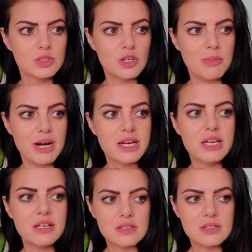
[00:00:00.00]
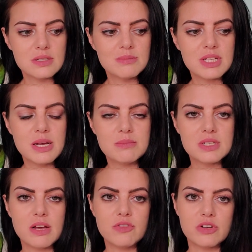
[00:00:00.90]
go potty. Sometimes
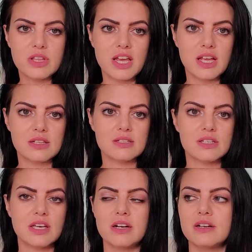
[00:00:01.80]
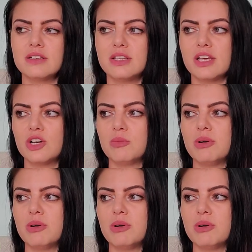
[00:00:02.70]
after they get scared, they go